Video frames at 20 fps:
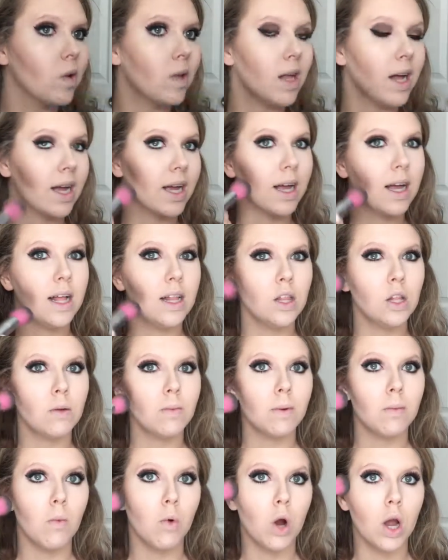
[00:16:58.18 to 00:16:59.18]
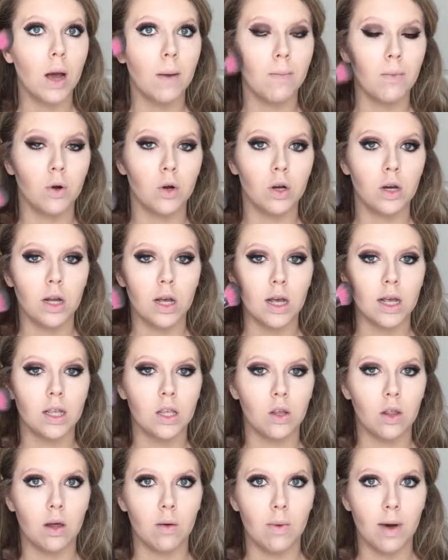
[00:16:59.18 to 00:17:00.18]
like a little bit more upward
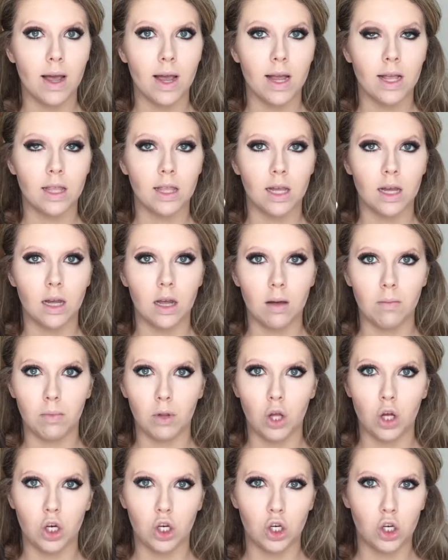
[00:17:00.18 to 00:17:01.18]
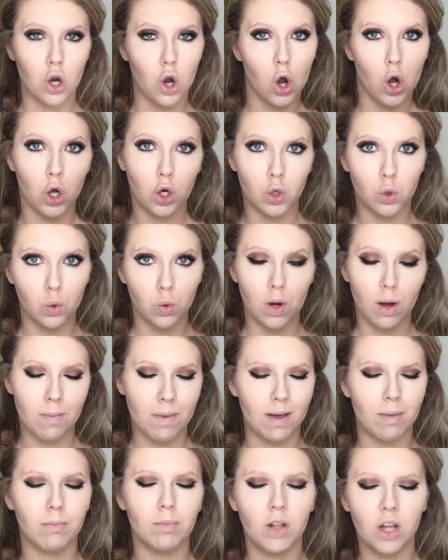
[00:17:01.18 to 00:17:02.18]
so that way it's like a blush contour. I
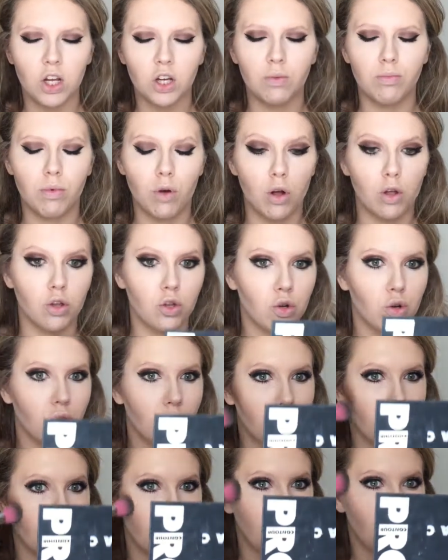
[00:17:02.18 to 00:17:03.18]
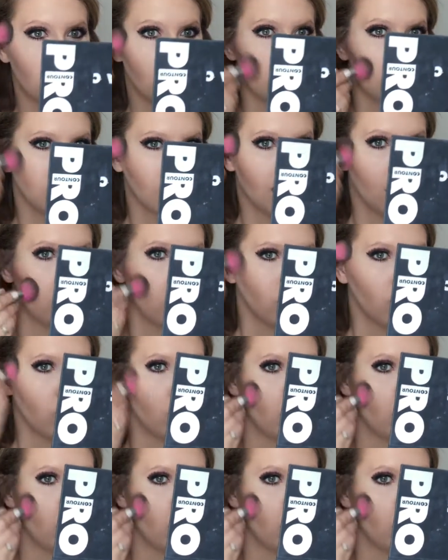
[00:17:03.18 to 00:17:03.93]
mean blush bronzer both because I don't